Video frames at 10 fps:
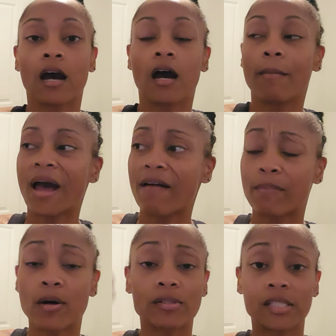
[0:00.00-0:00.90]
Um, I
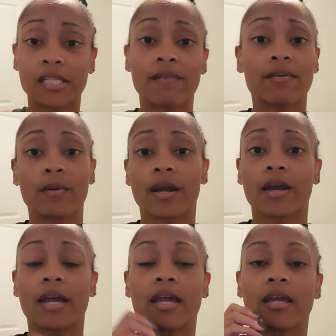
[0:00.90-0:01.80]
have post-its
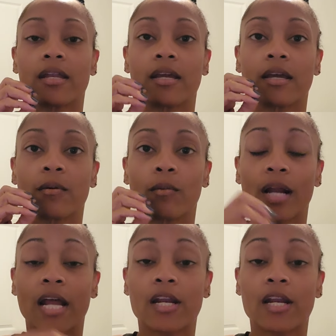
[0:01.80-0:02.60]
everywhere. And when